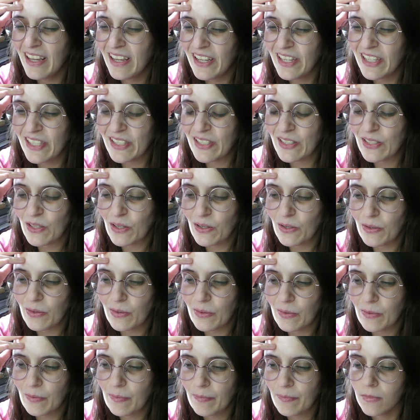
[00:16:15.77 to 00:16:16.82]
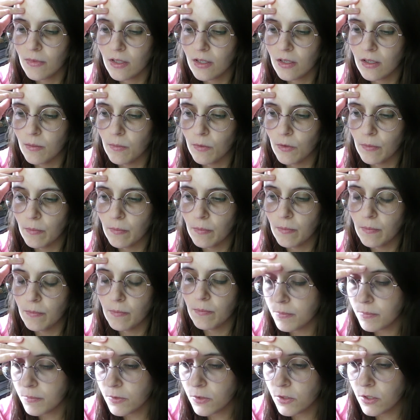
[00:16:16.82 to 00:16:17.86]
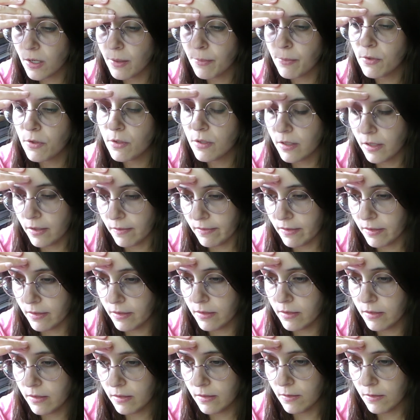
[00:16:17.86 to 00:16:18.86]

So, I'm on chapter 11.